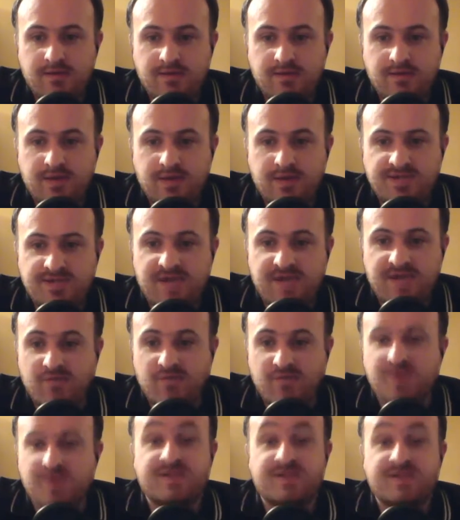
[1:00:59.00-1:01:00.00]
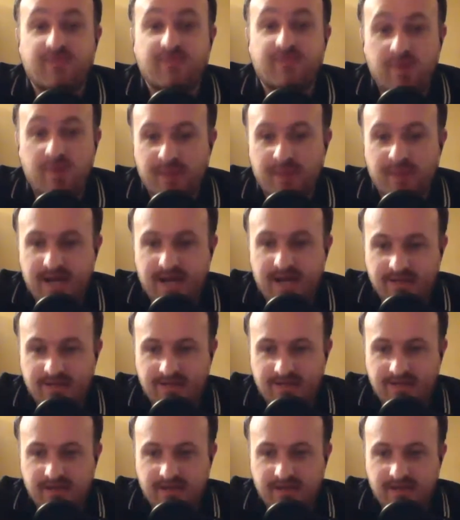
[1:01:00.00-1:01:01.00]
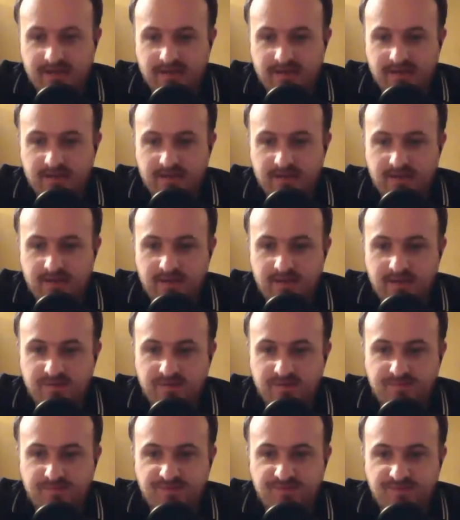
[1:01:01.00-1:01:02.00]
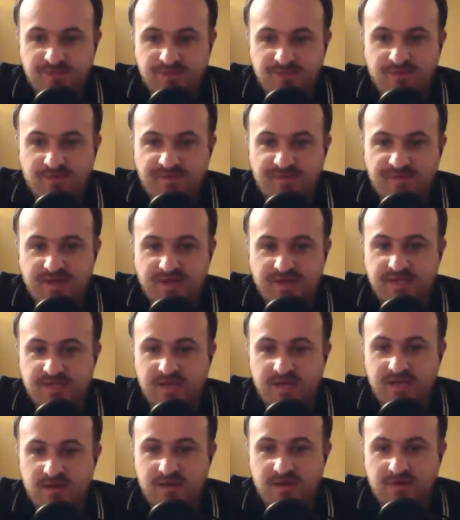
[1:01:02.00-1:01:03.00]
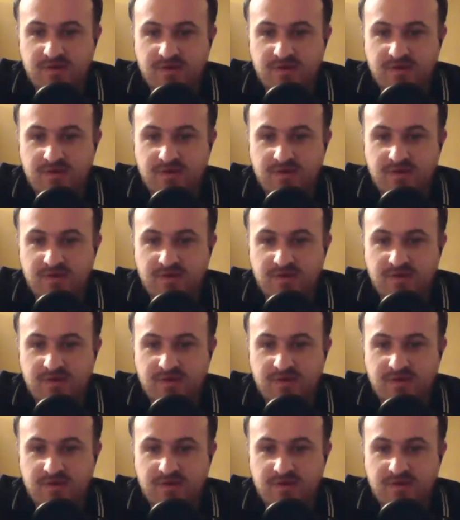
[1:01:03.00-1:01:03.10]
yeah, Savile was everywhere back in the day. He was Jim will Fix It, all